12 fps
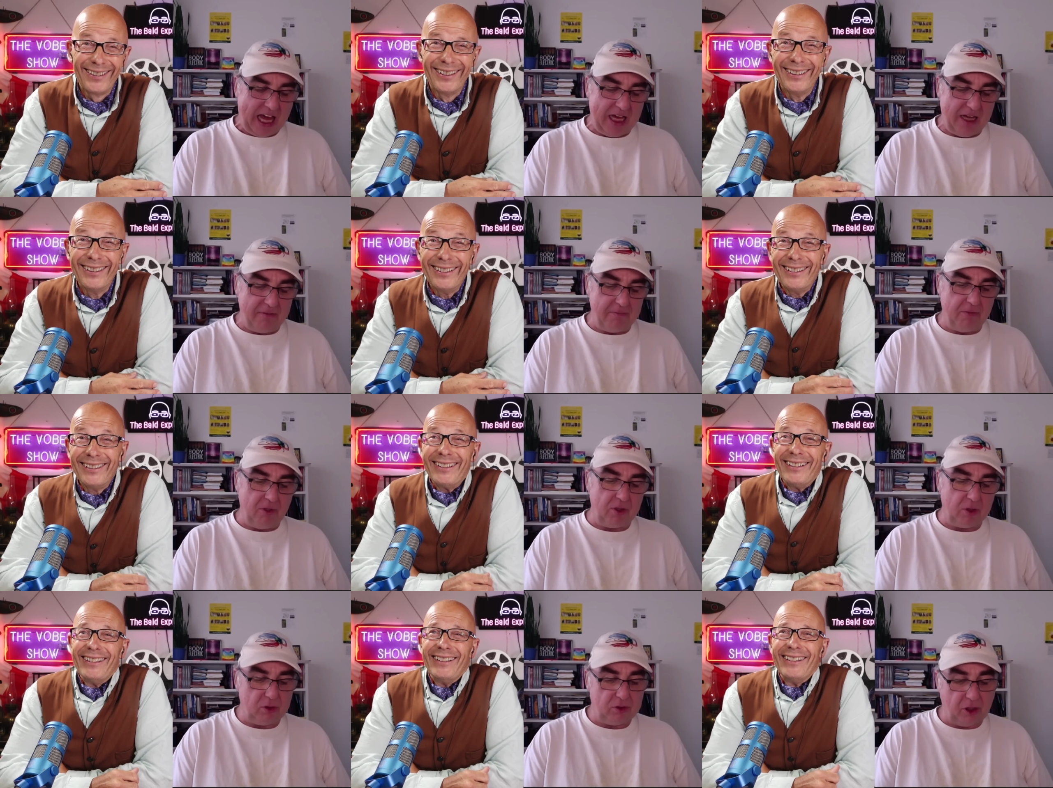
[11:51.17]
Speaker 1: um,
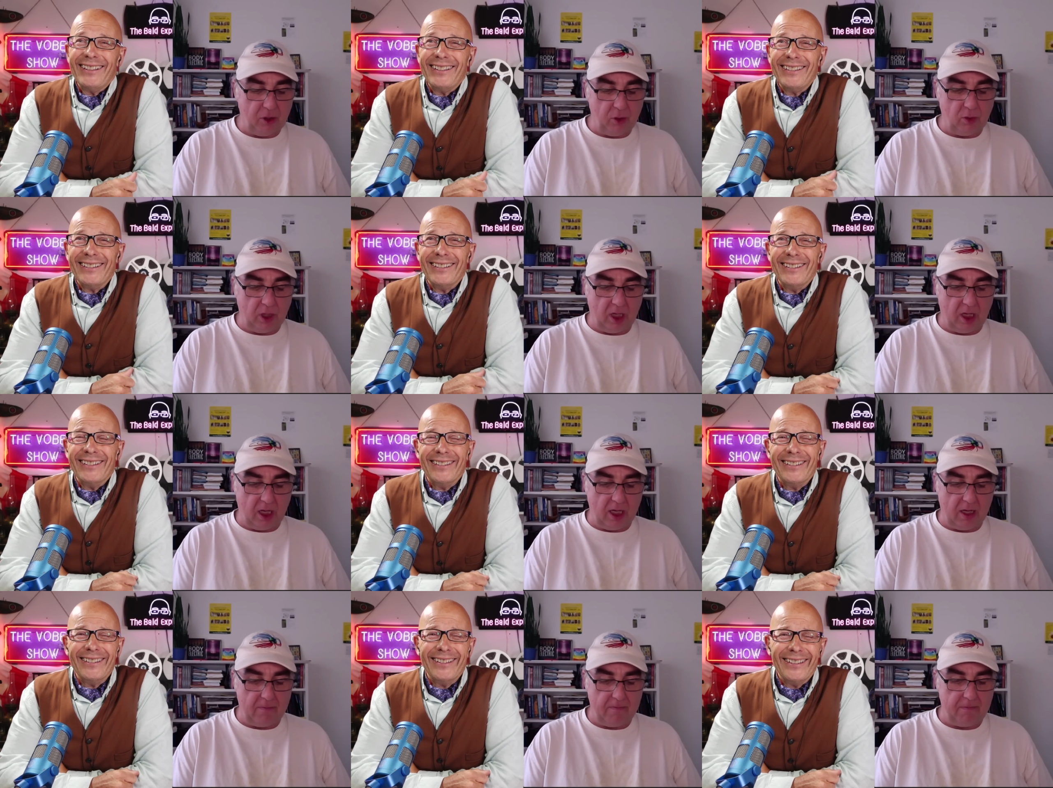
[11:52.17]
so
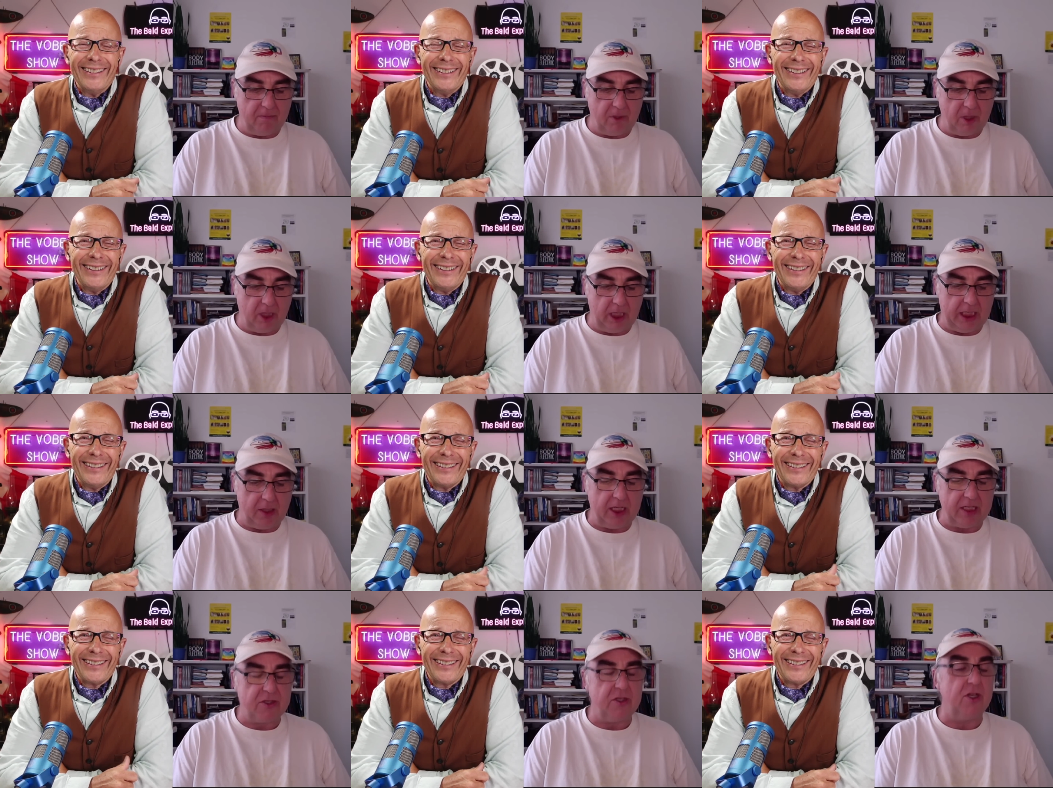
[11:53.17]
um, it,
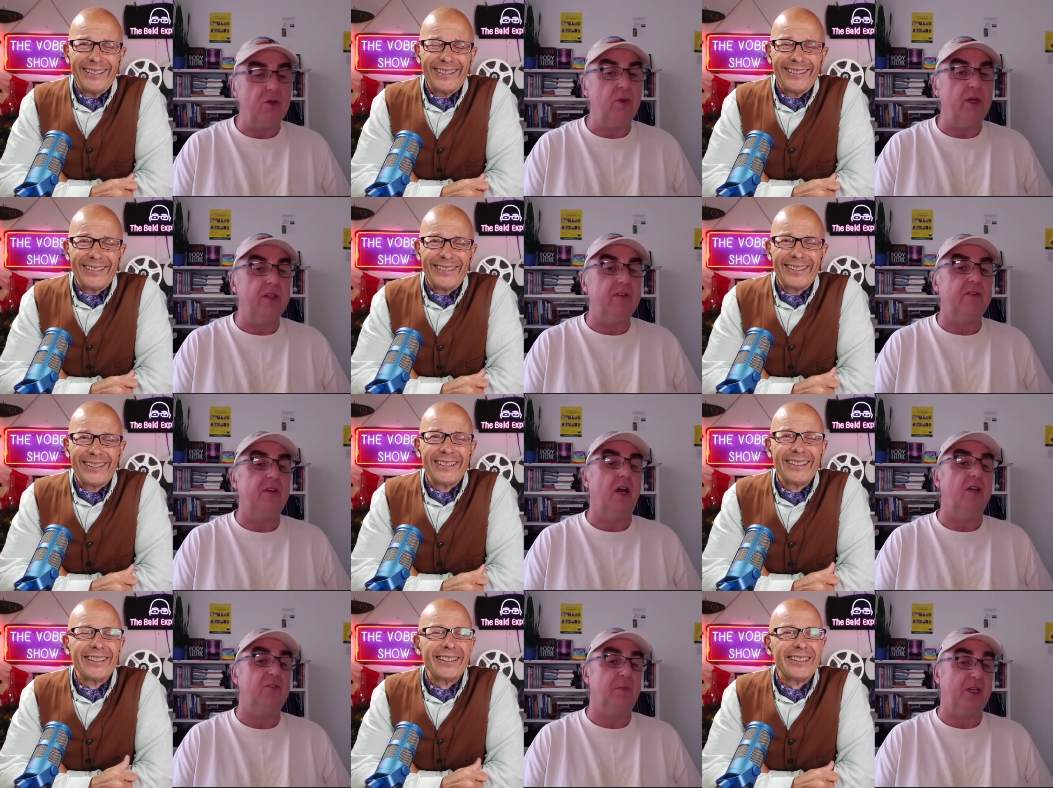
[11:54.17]
it's to do with
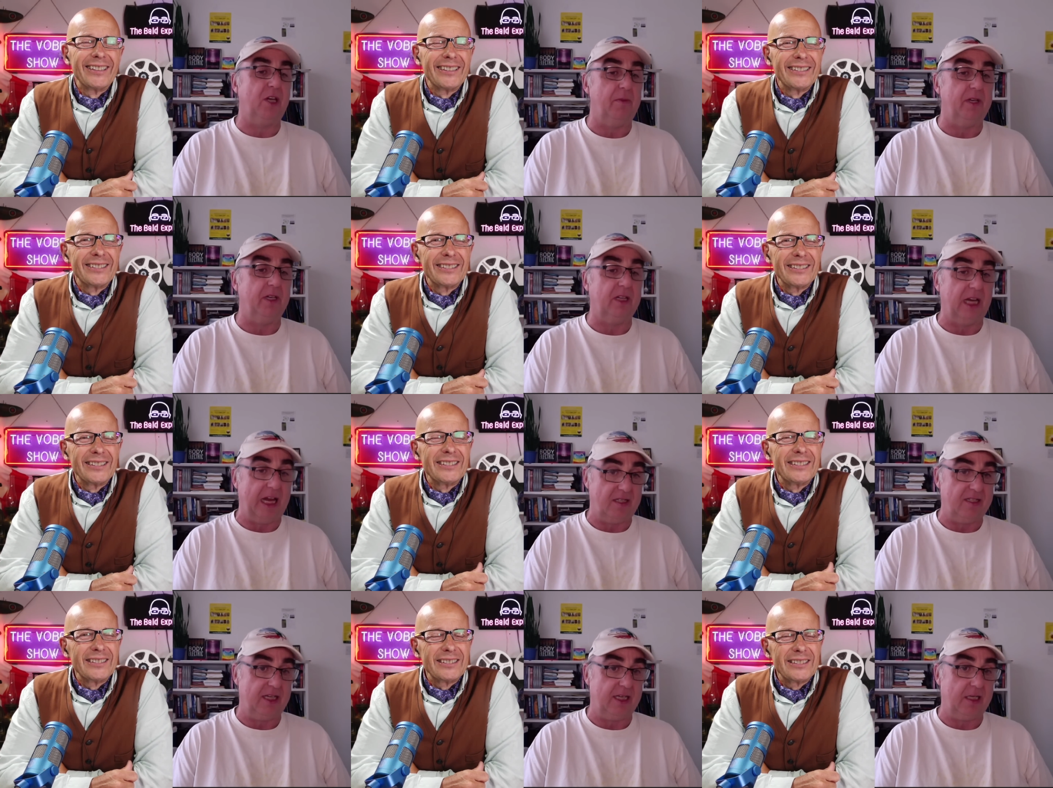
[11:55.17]
us becoming
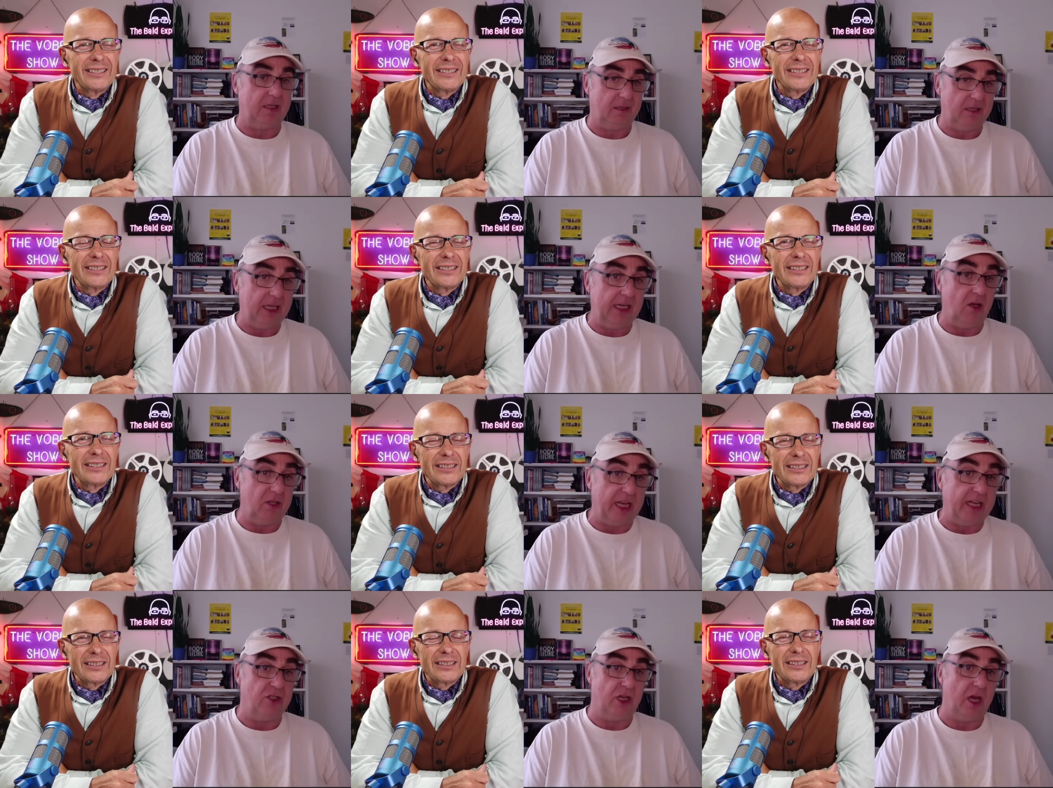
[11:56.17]
galactic in our
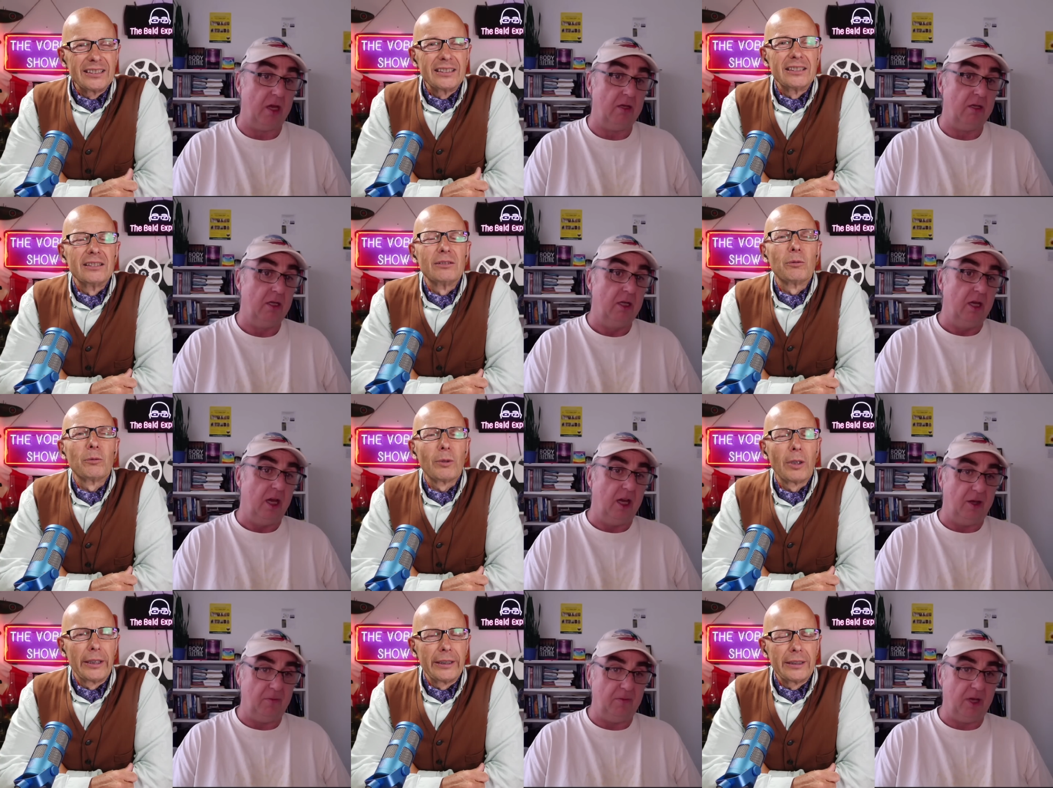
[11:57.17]
nature.
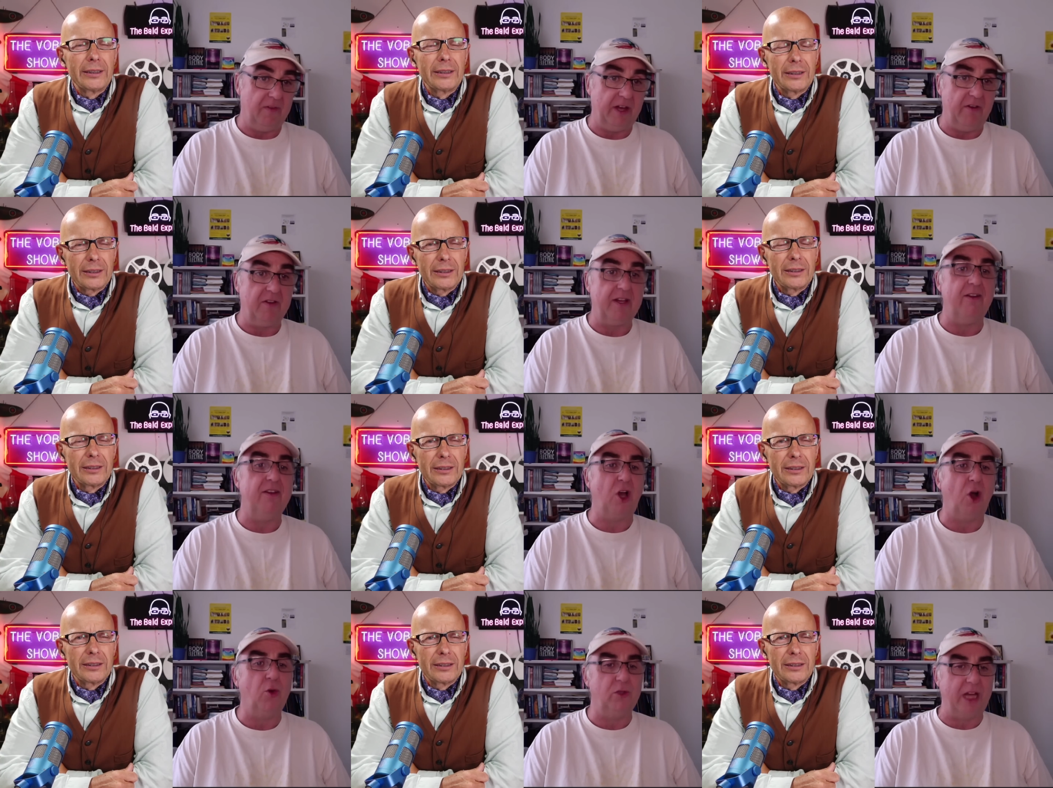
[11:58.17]
Um, right. There, there is a
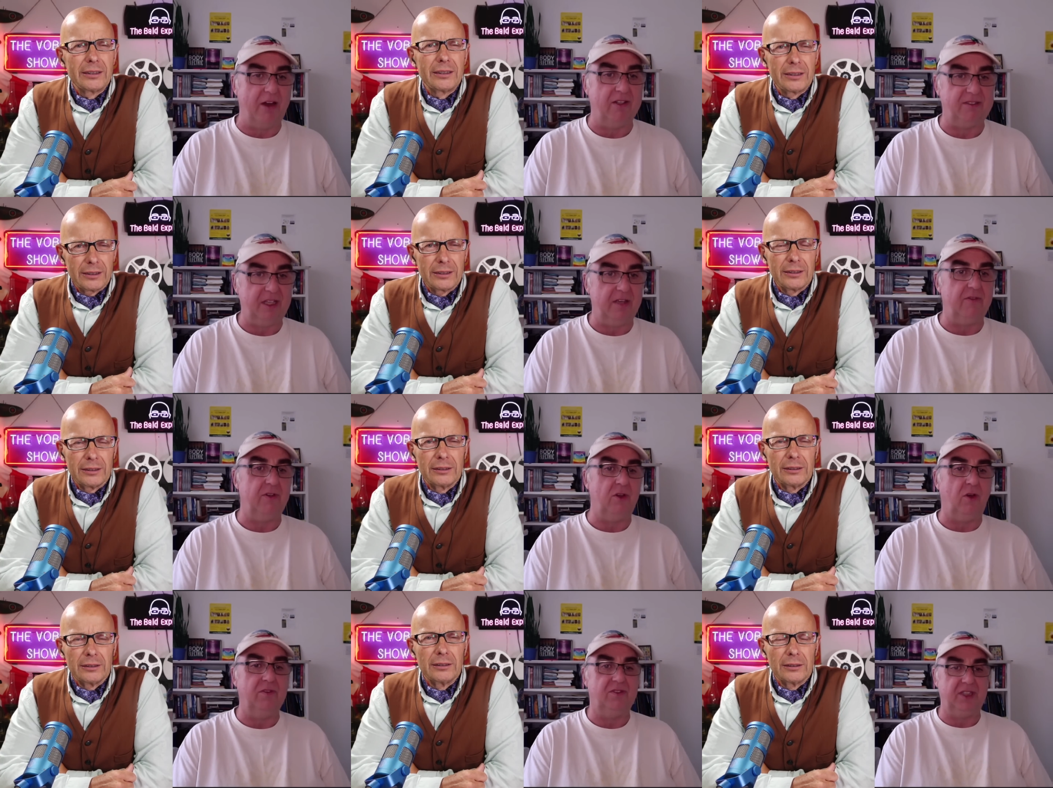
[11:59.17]
whole narrative, and
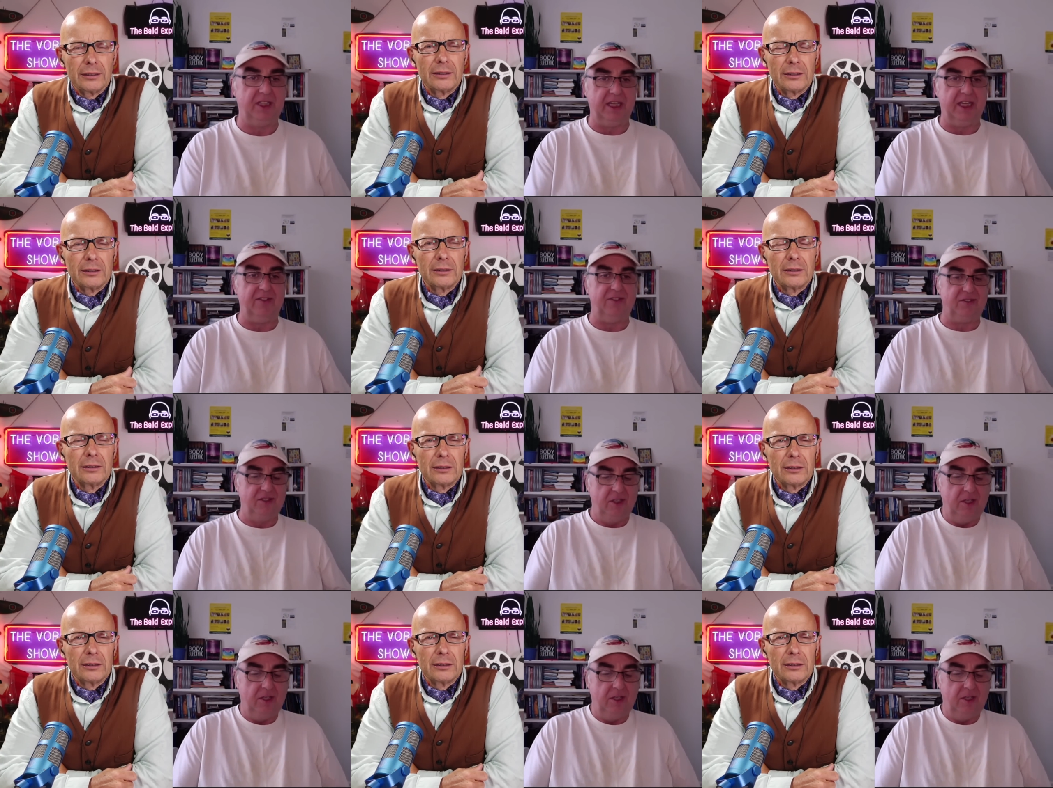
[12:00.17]
obviously there's